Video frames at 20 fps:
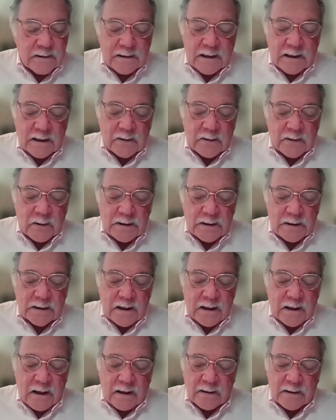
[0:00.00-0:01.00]
literary
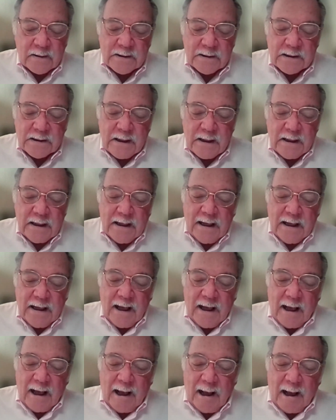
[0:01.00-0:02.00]
scholars,
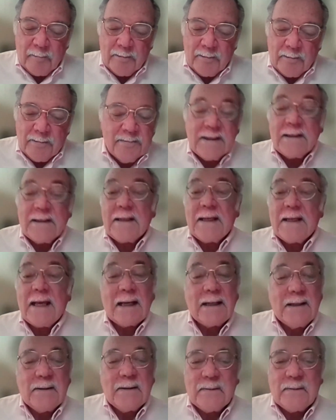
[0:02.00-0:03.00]

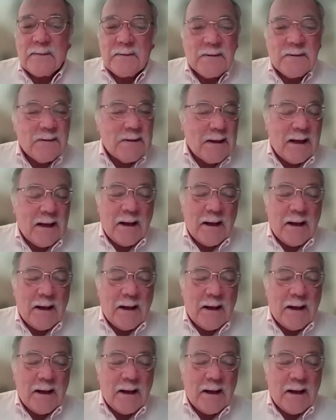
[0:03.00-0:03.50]
detectives.